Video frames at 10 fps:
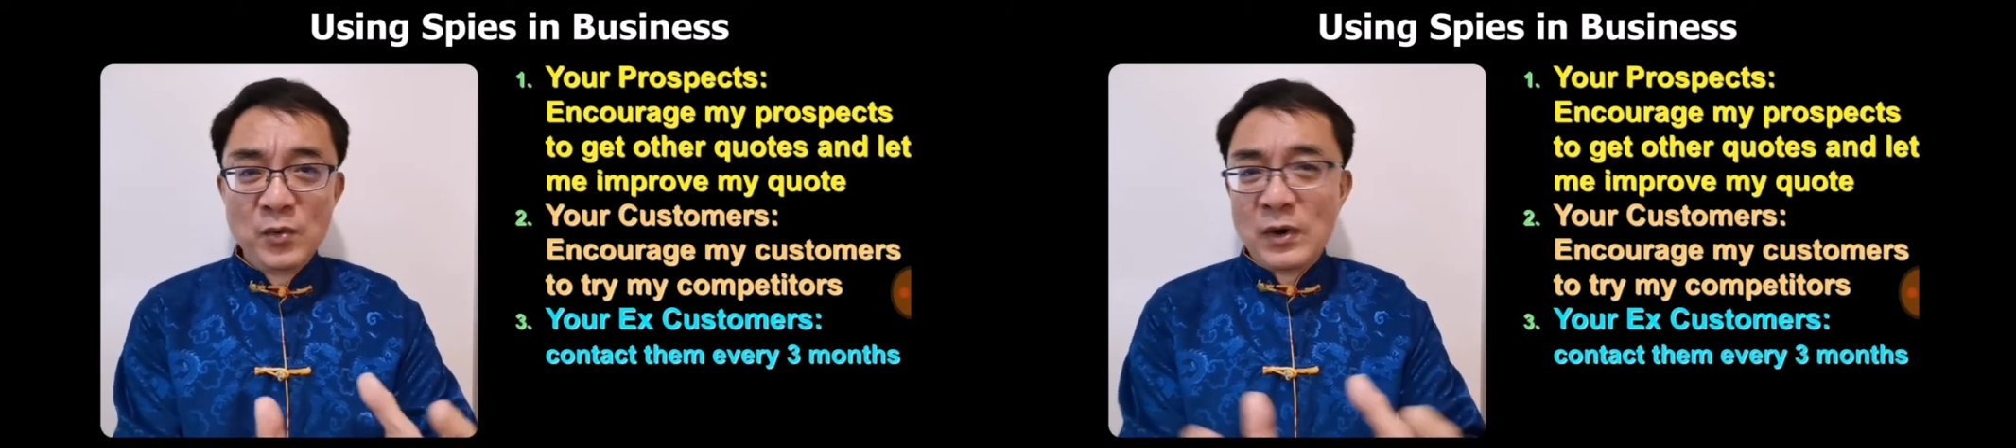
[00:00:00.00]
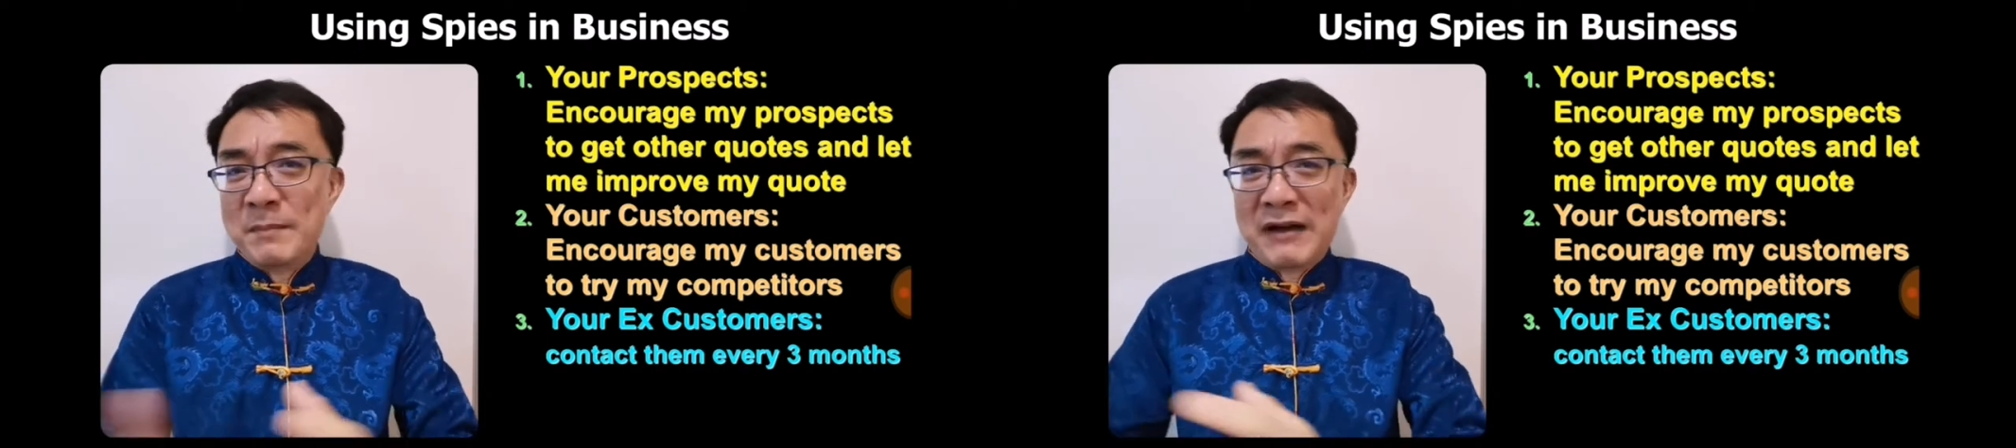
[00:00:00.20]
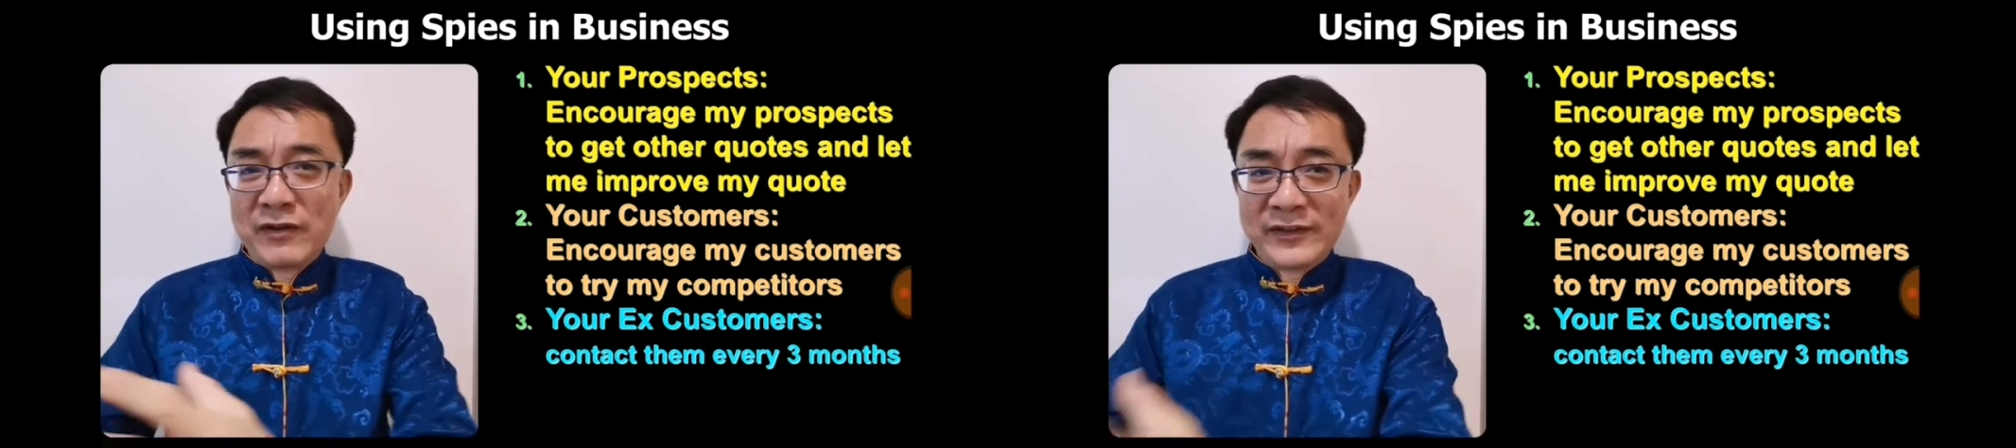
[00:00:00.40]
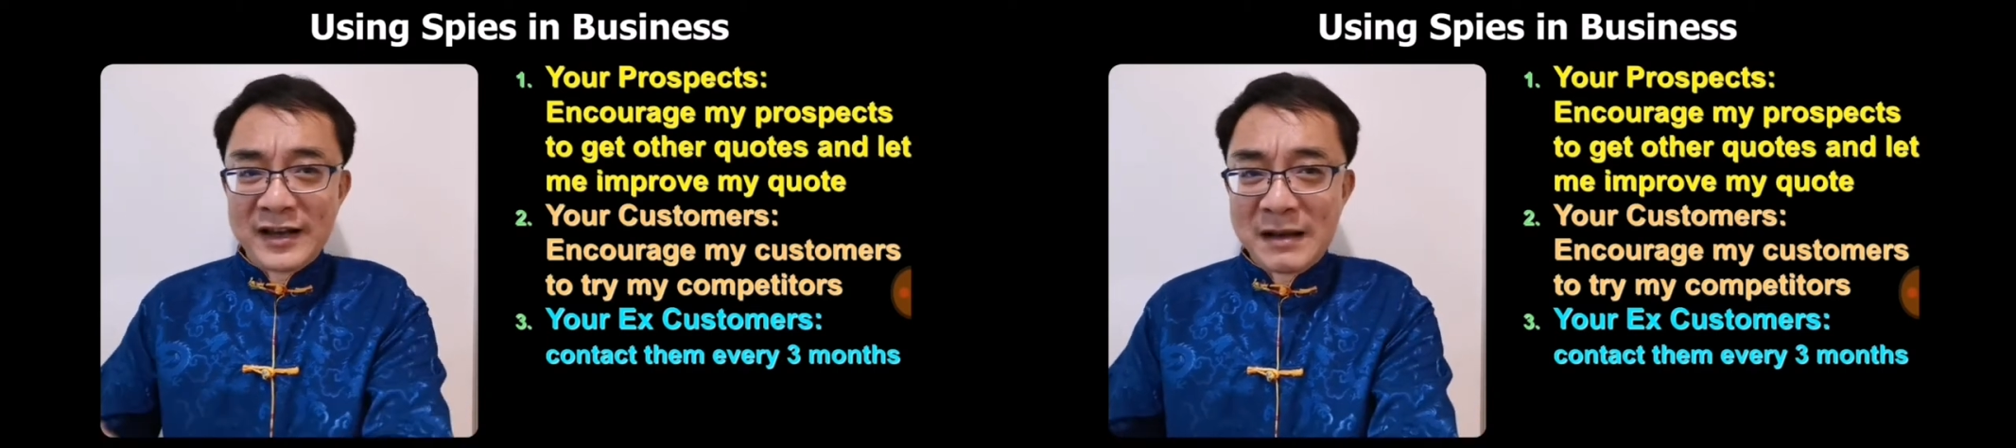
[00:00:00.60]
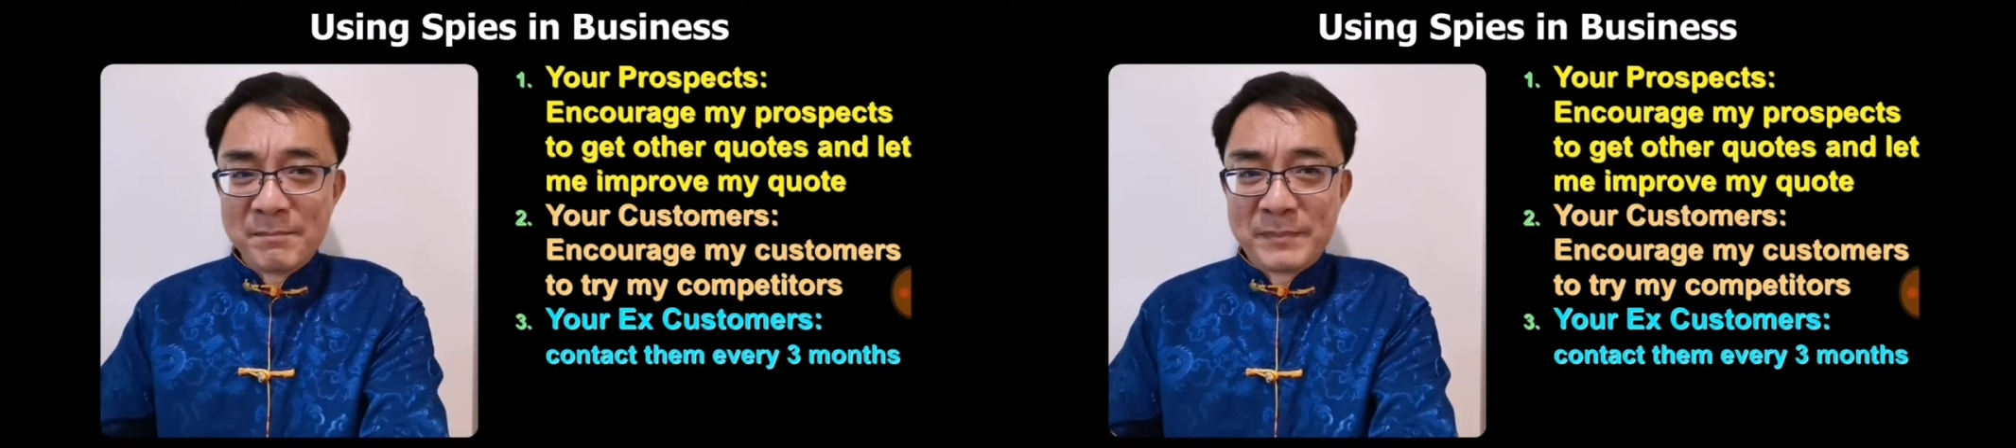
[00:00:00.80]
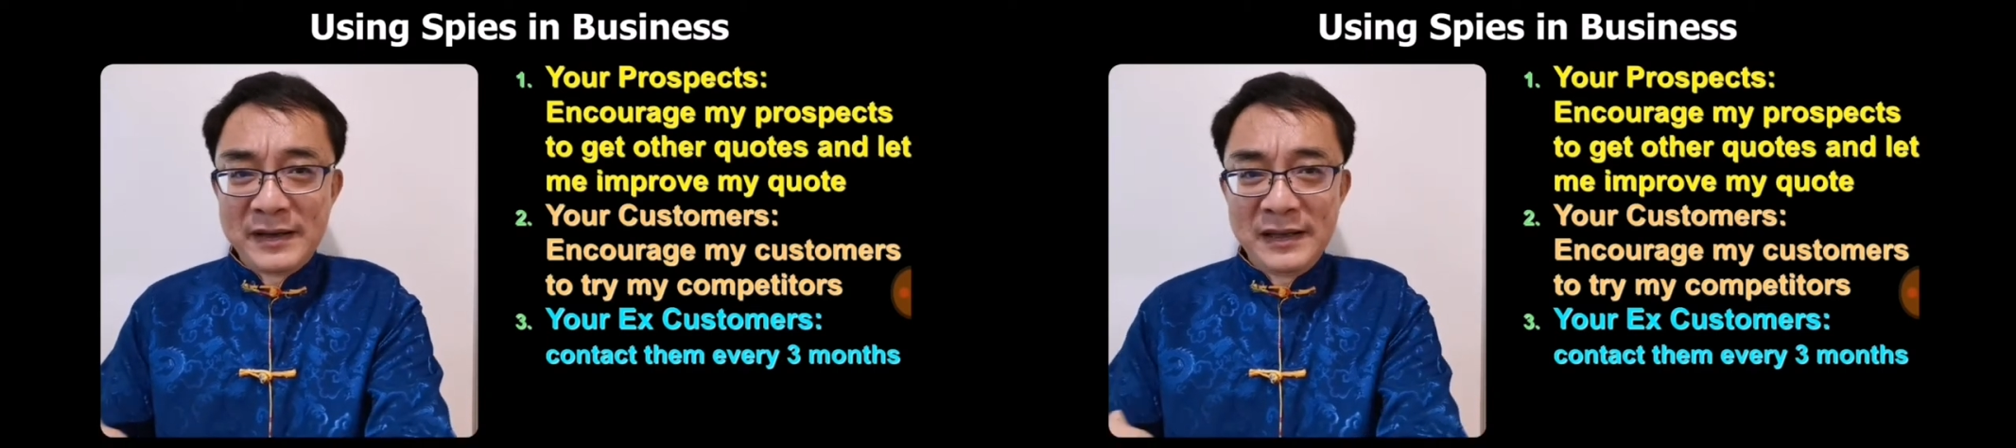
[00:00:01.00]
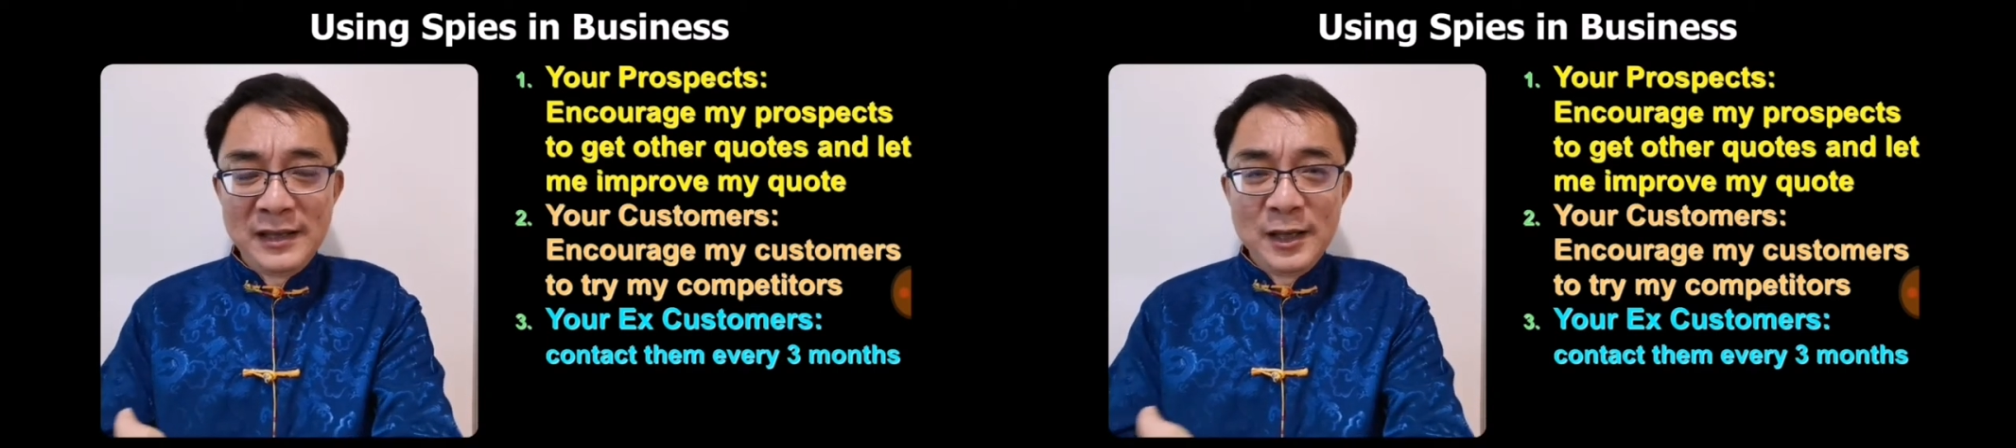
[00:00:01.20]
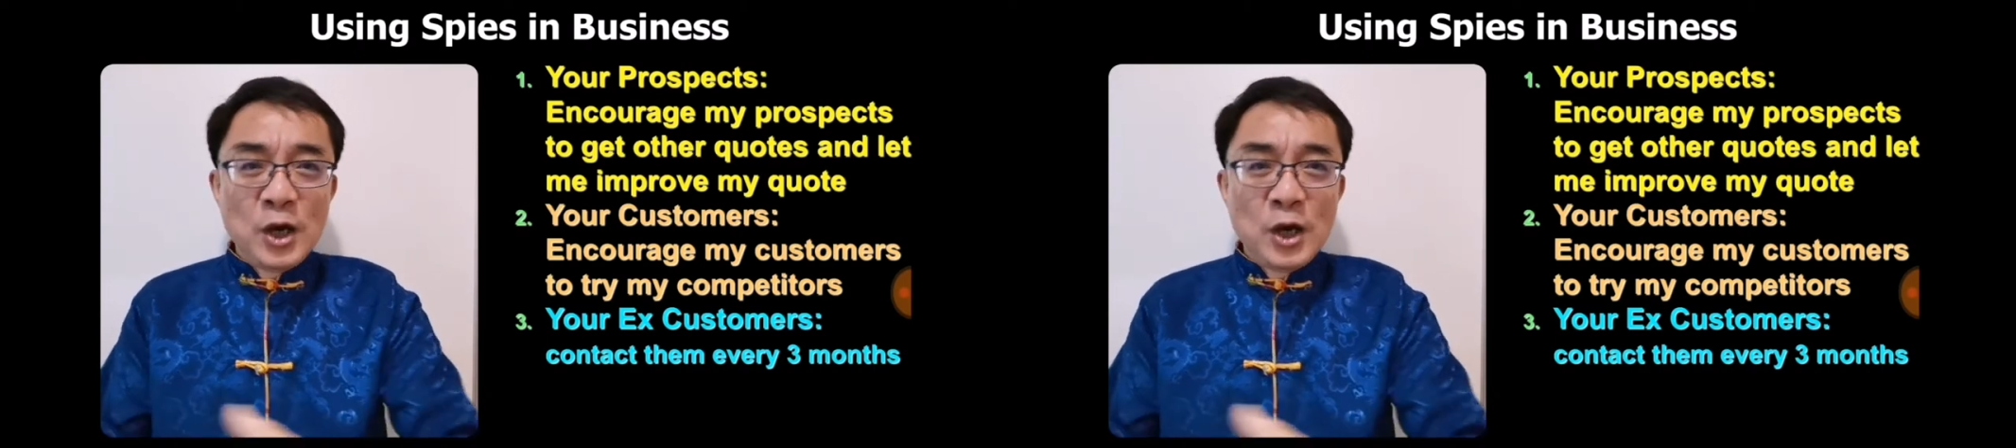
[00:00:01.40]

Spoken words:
we're buying from another company.